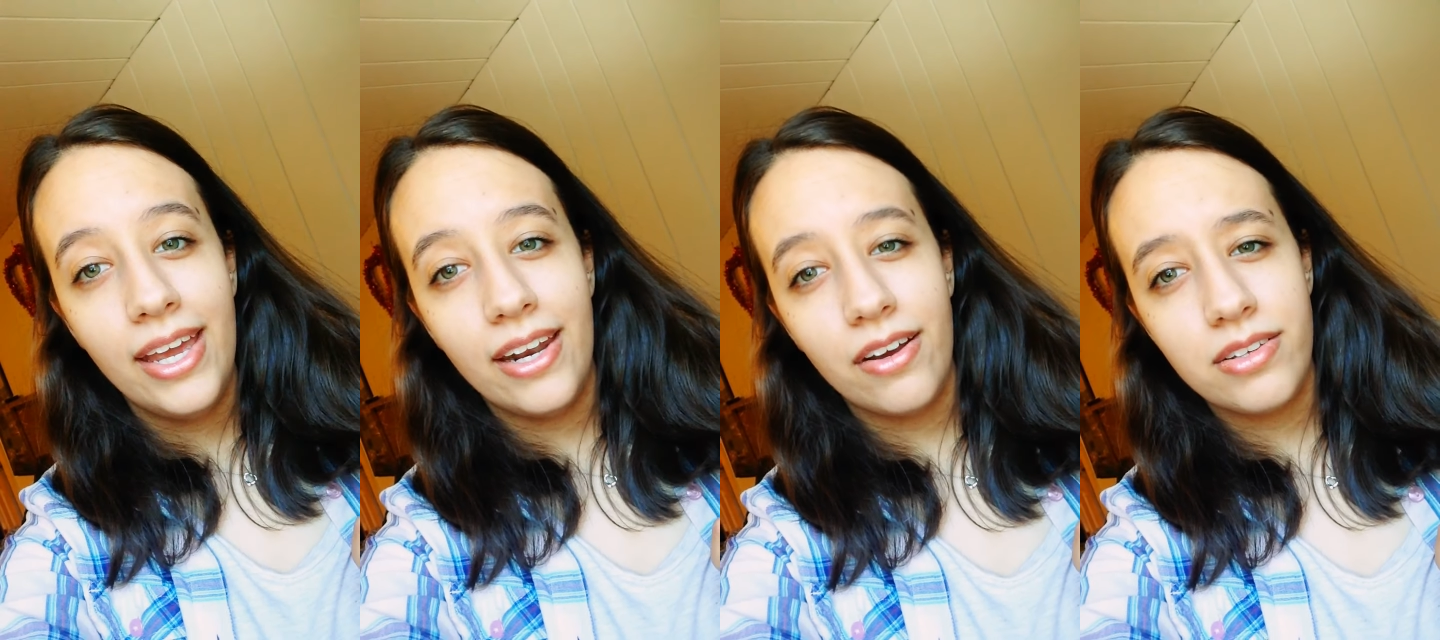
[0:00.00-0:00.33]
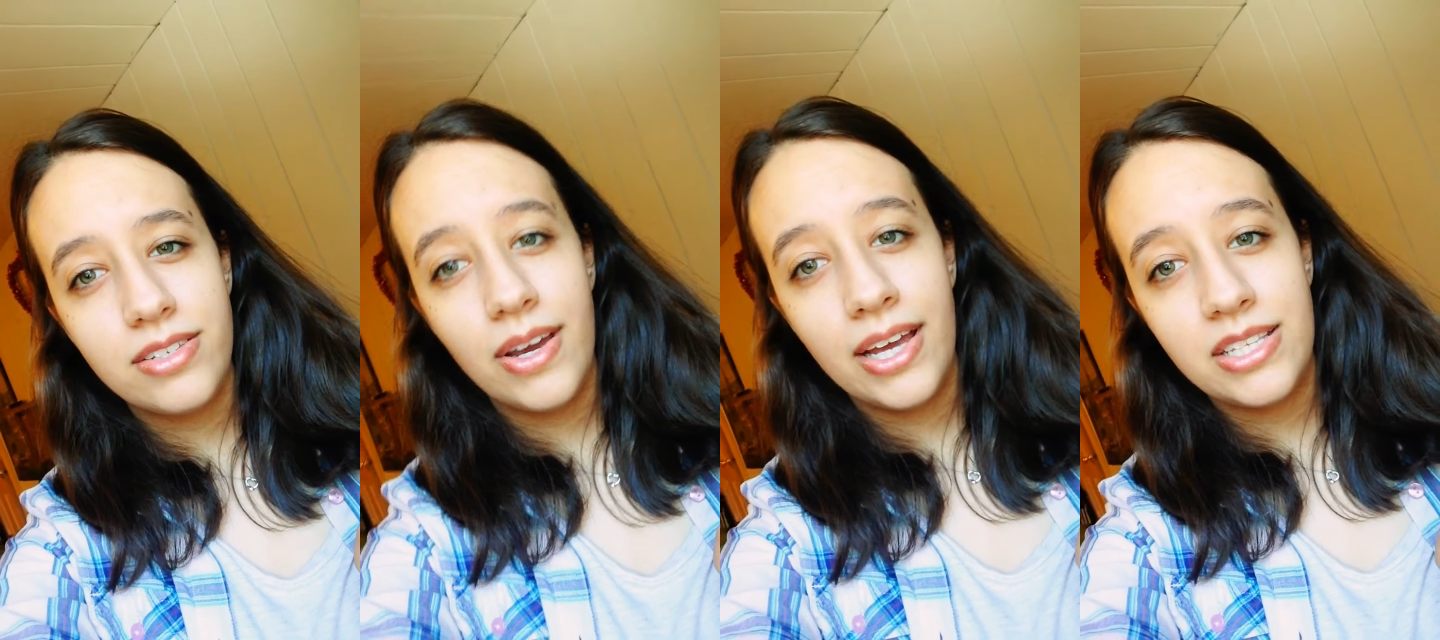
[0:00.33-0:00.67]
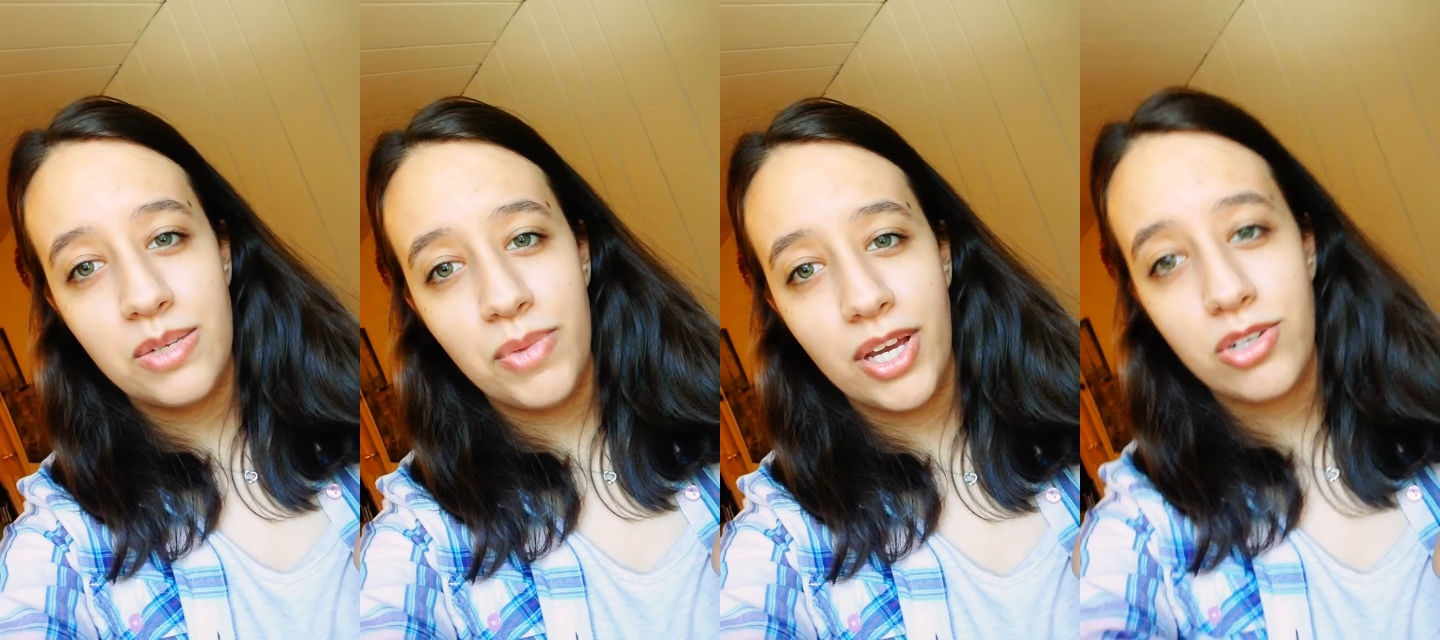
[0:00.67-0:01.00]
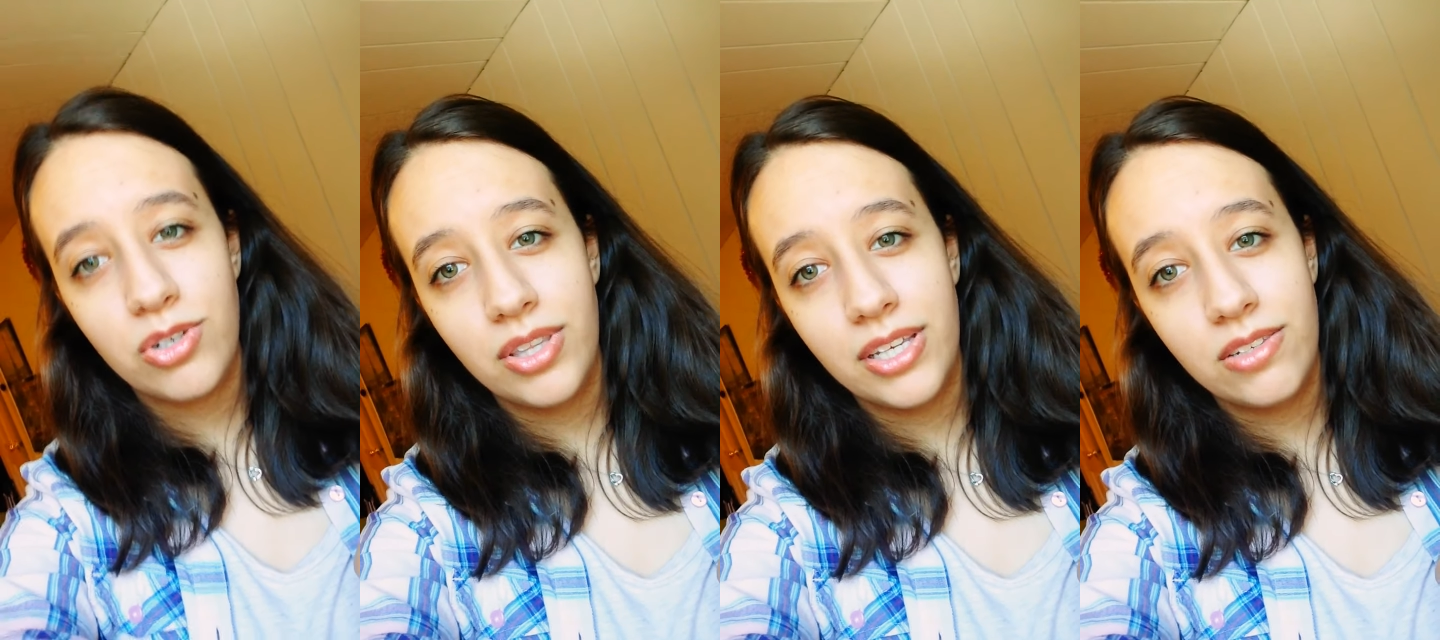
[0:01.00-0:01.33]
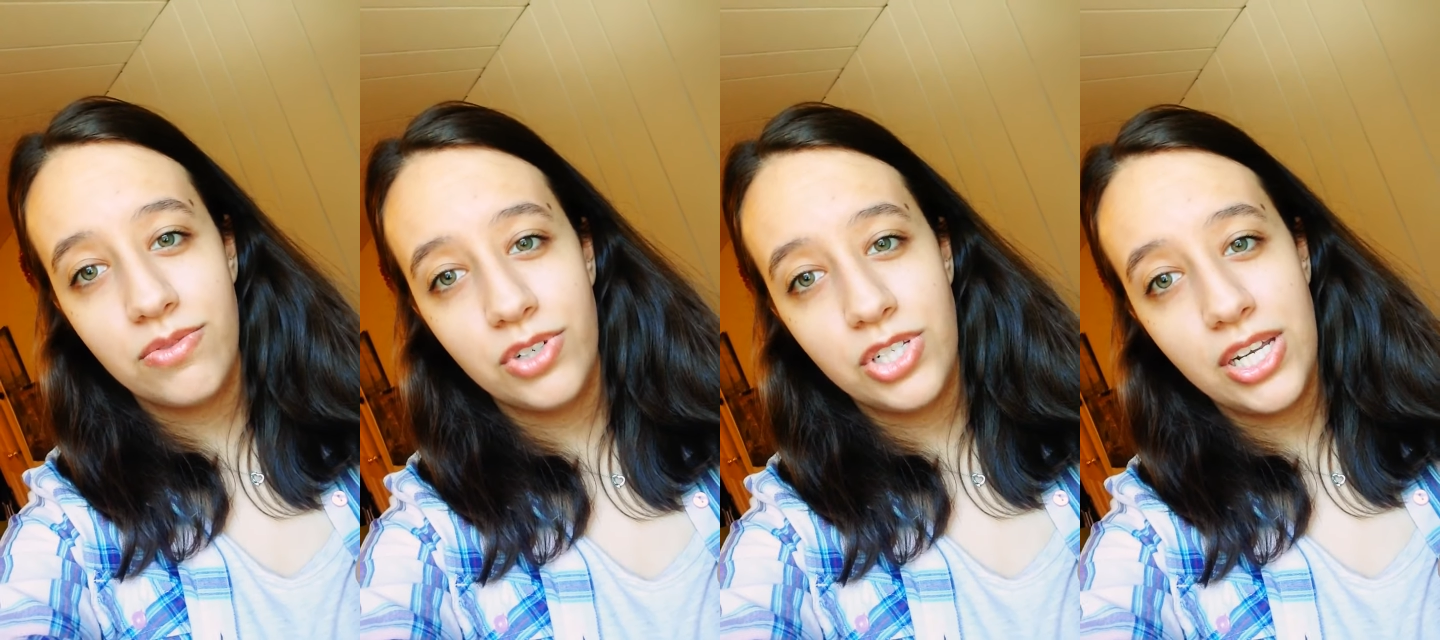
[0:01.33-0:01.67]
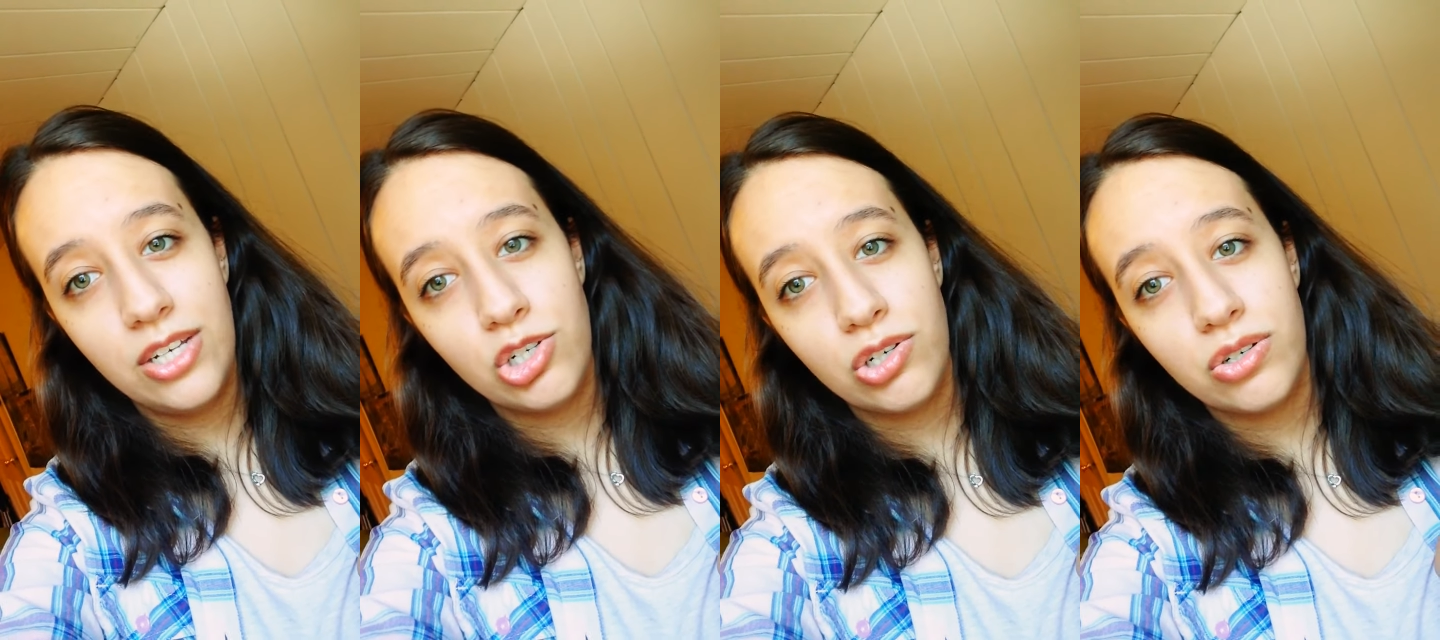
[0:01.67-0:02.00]
And it also had some extra things for
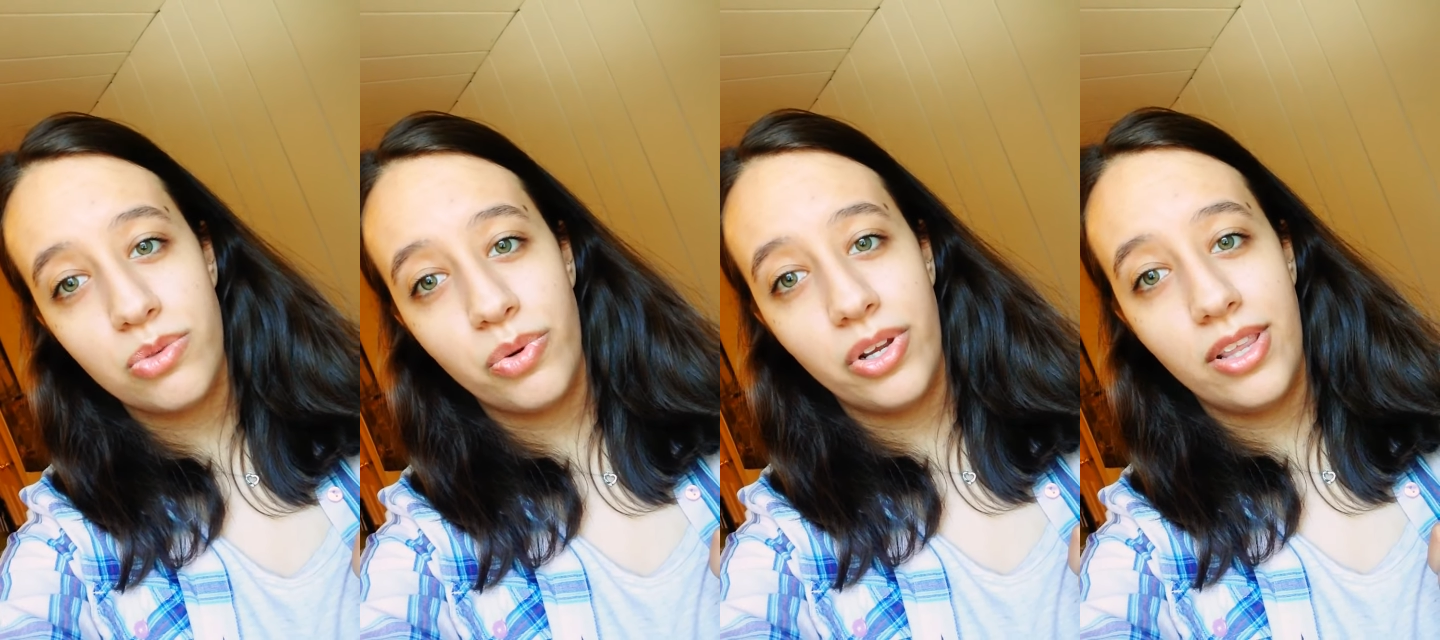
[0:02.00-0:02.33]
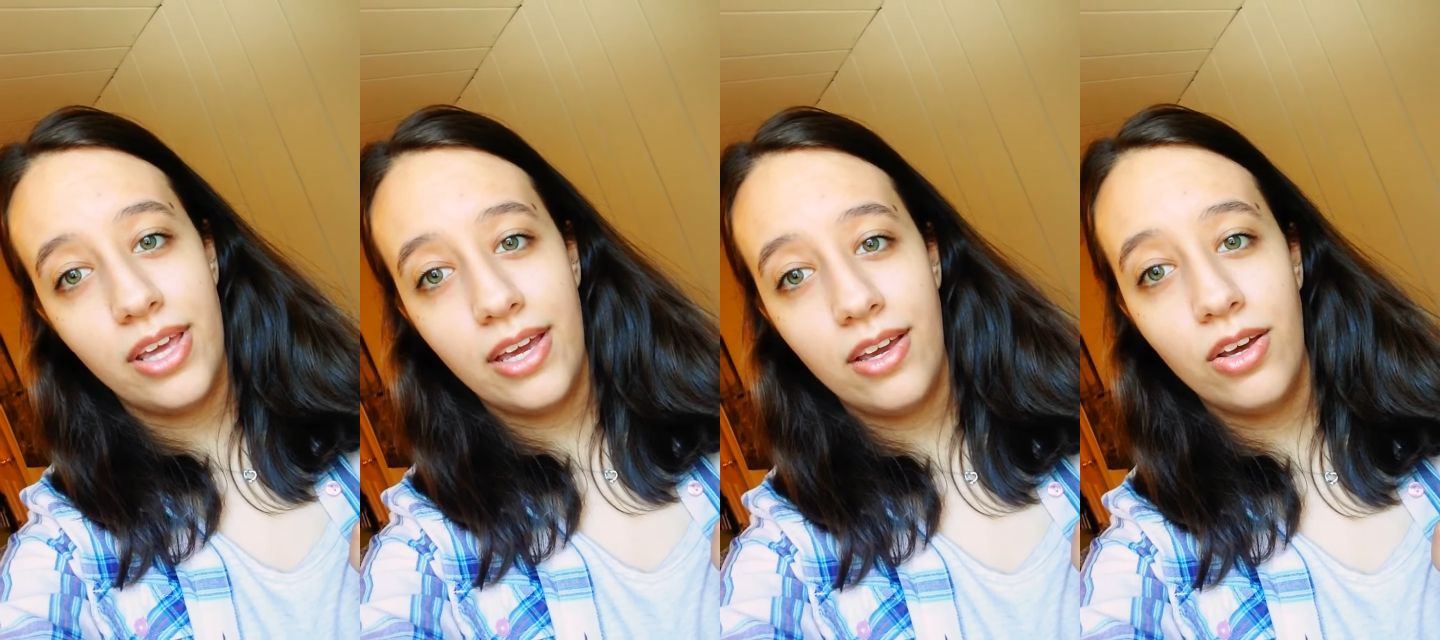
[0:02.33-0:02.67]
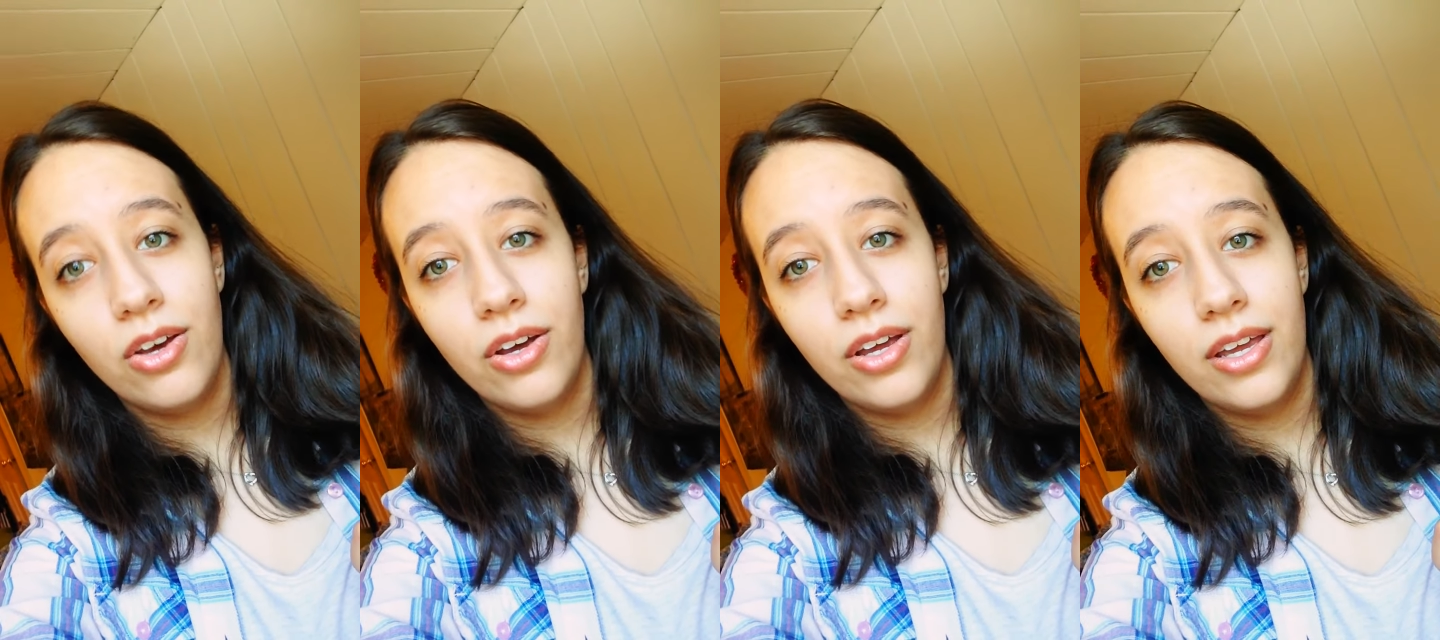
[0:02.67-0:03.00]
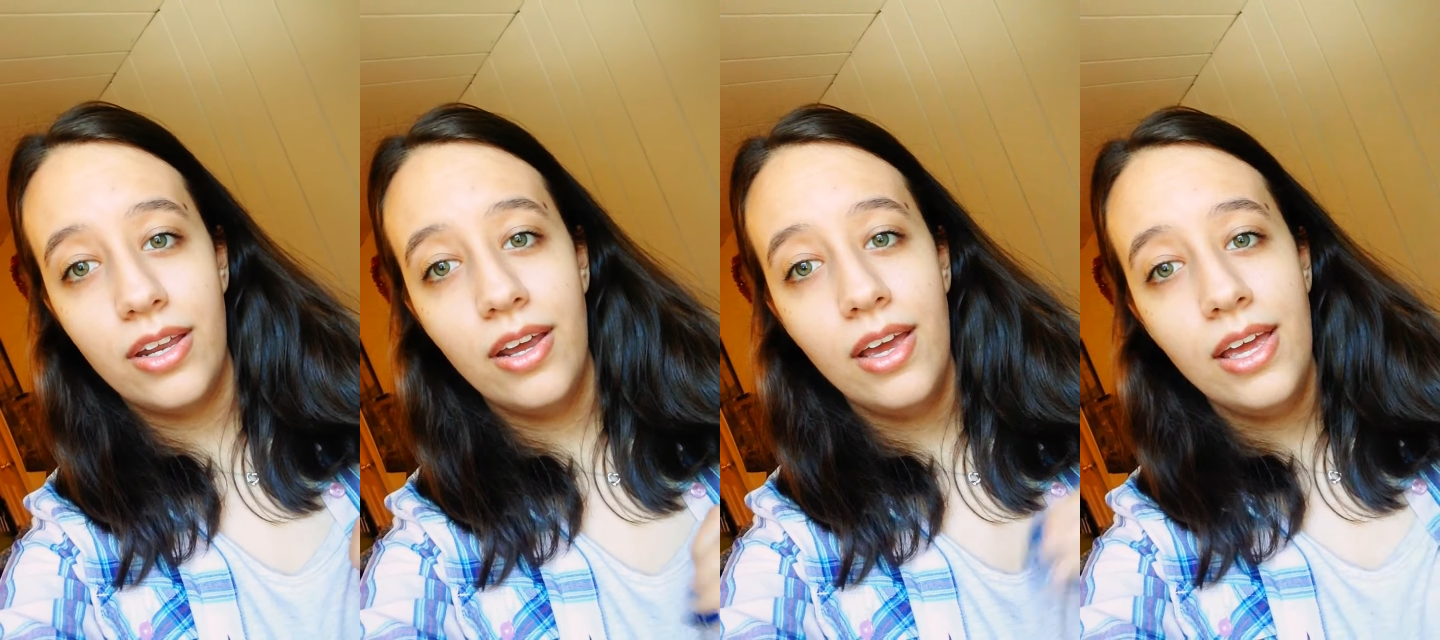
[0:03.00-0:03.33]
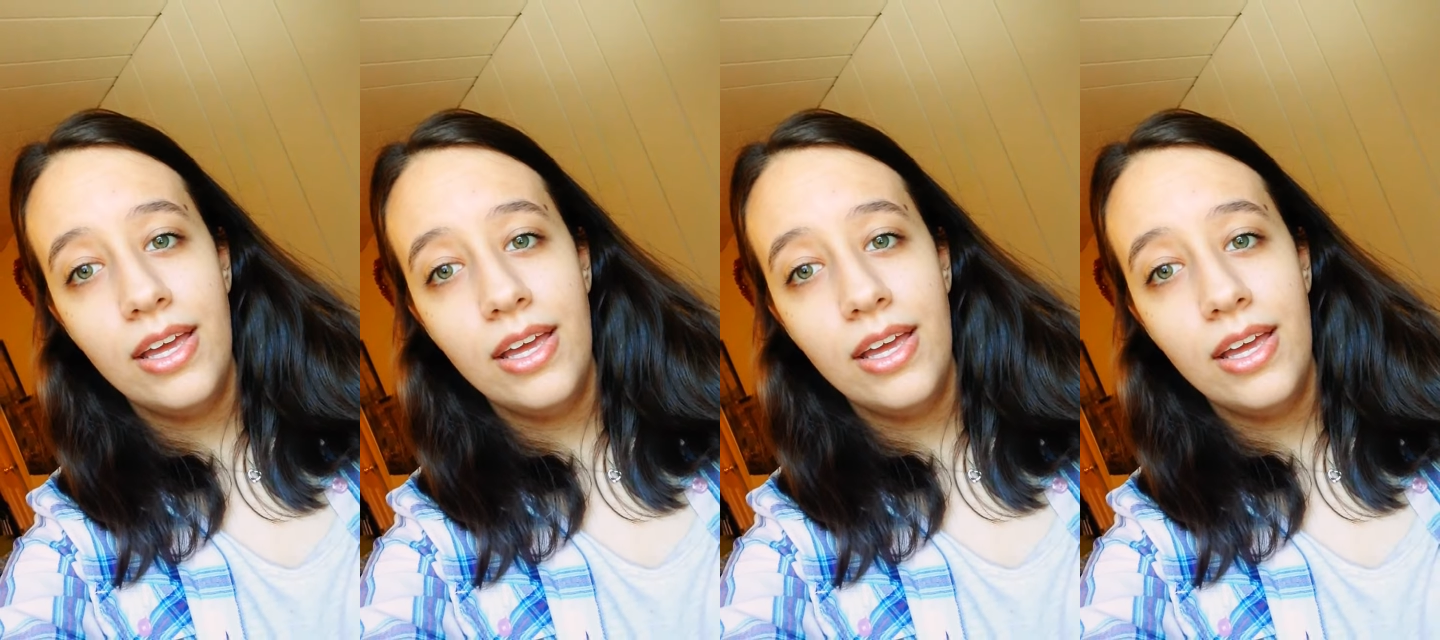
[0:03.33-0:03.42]
teachers where they could